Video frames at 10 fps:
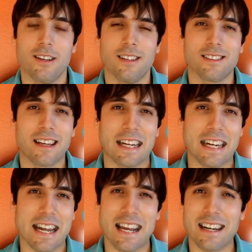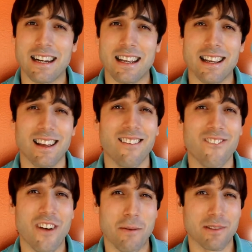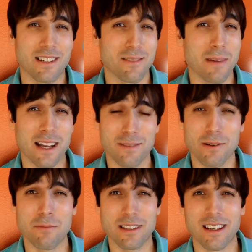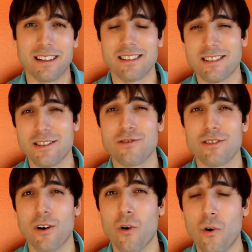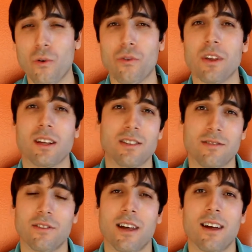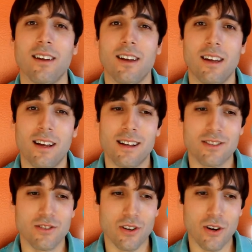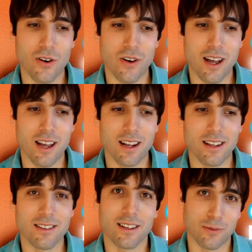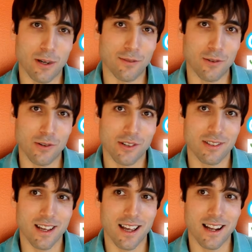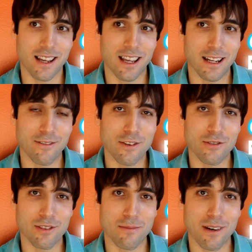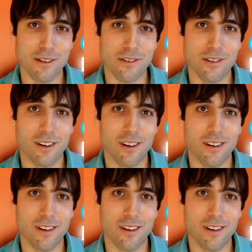is like 95%. It's bad. It's pretty much it's just using the whole thing just for that. So, and it takes a while, of course, and I can't even use some other